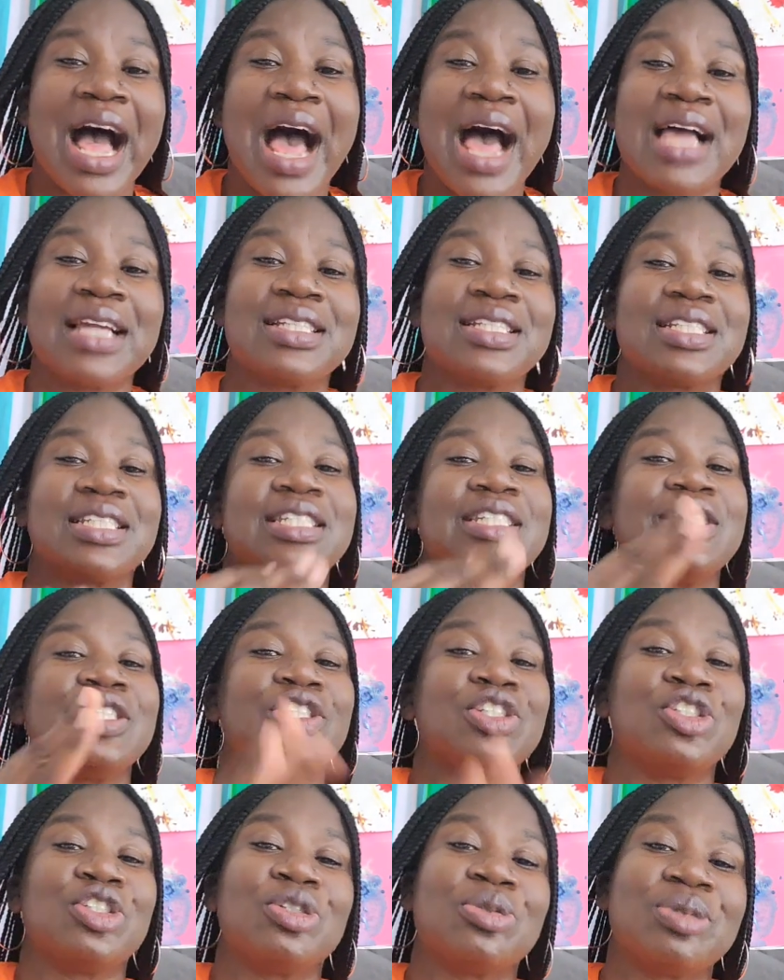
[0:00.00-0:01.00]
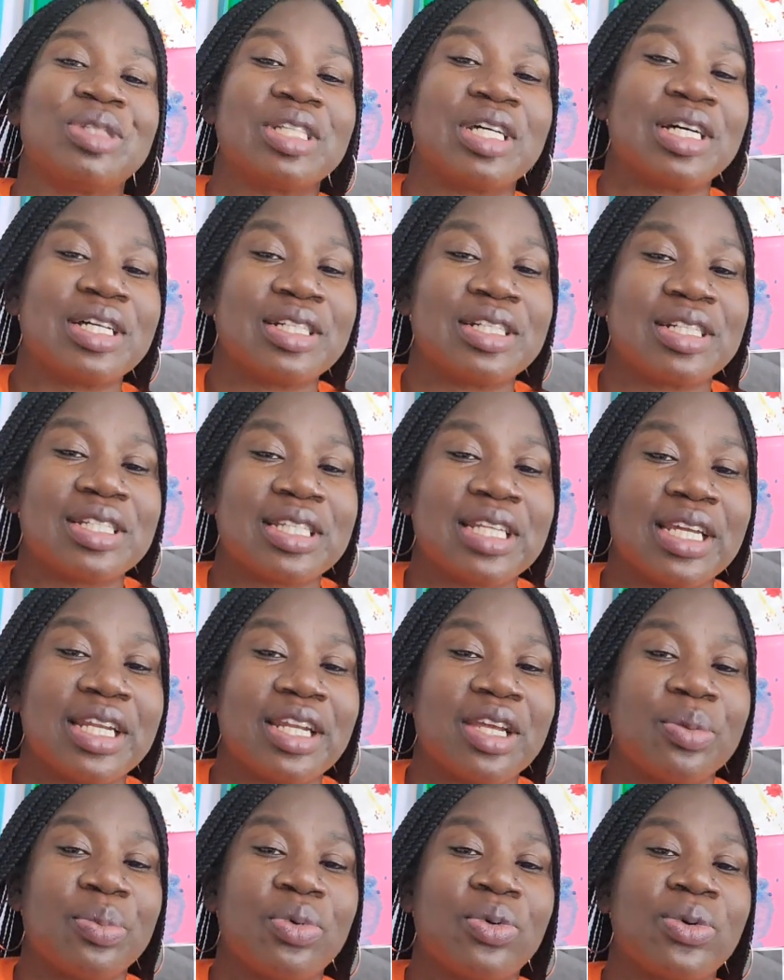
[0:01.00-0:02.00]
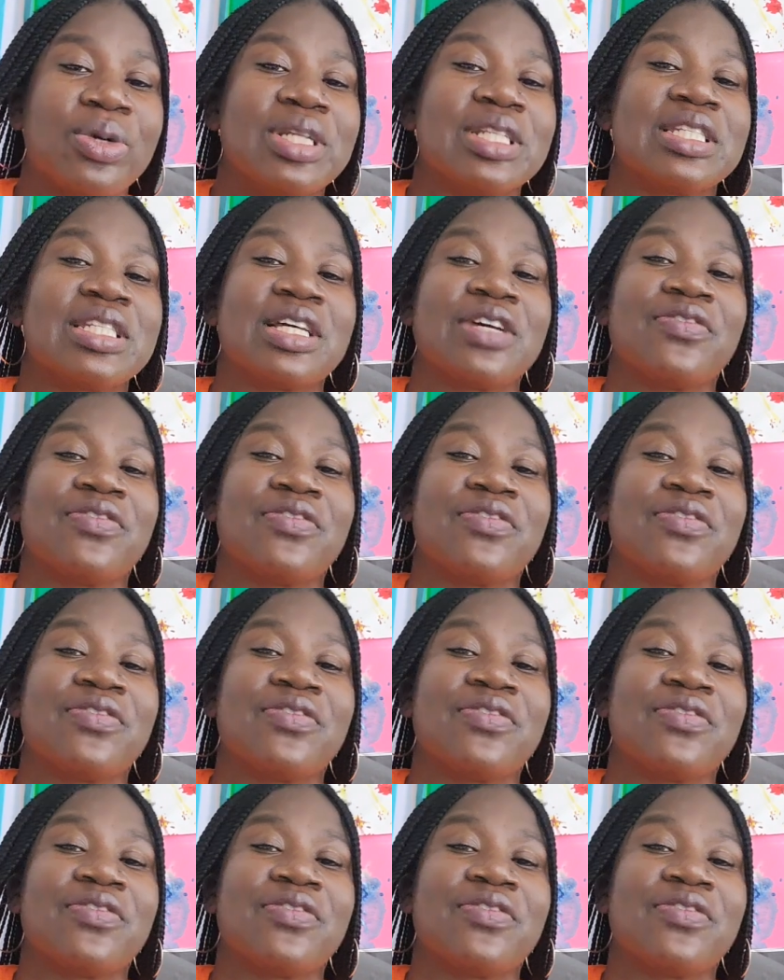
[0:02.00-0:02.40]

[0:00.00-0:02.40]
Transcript: I just need you to understand the importance